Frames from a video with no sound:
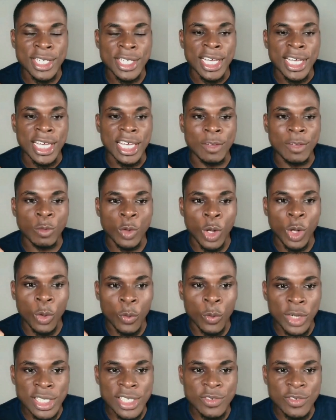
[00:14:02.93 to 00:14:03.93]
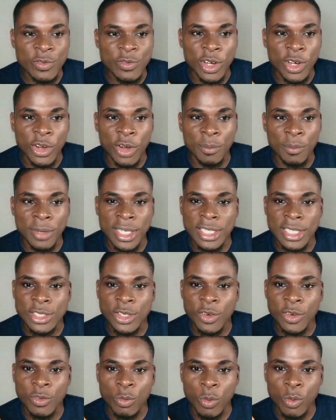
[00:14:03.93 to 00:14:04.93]
if you are waiting for a community
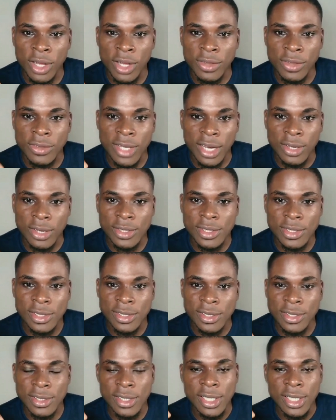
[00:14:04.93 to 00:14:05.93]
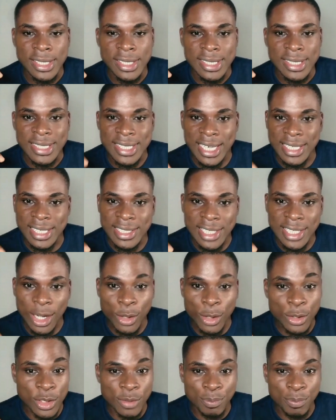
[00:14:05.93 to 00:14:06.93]
of 1,000,
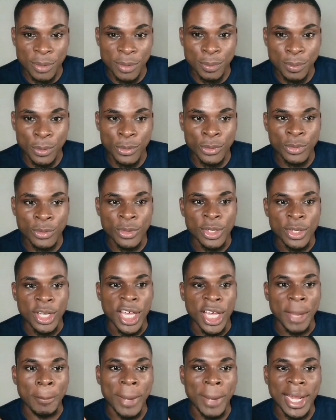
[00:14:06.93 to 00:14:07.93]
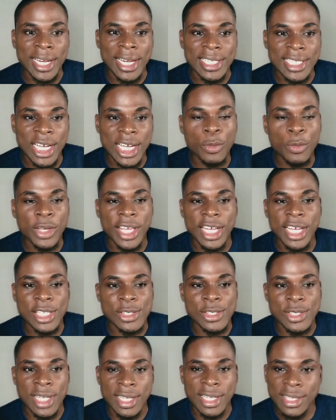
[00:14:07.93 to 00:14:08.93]
10,000 people, by the time we get to
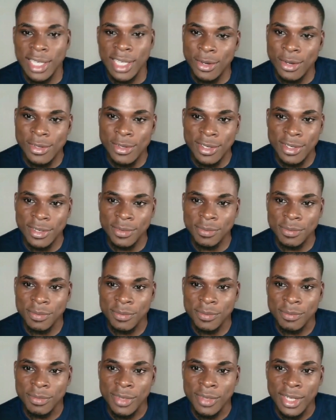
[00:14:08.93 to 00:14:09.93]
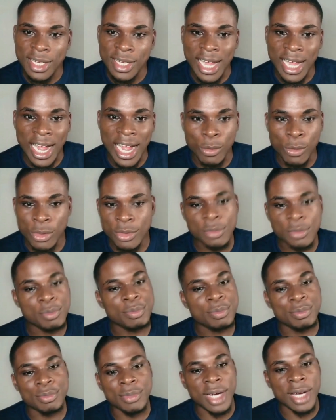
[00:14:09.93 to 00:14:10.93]
10,000,
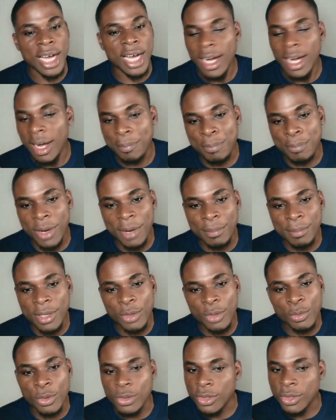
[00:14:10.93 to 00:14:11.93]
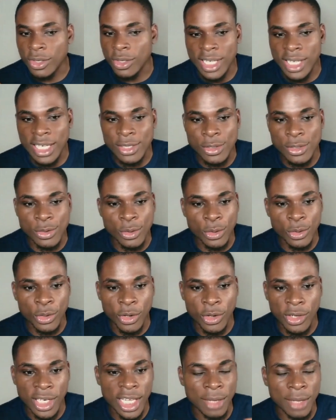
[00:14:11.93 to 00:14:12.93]
I probably will not get to know your
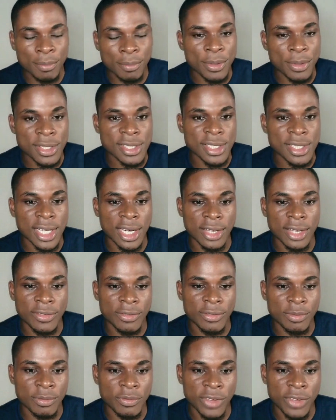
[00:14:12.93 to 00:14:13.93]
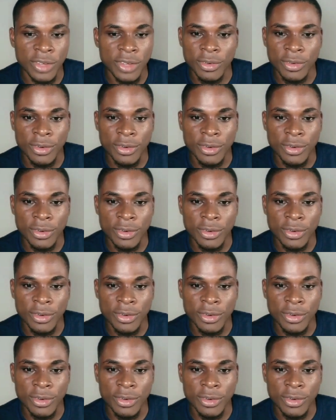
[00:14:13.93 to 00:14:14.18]
name personally, Favor.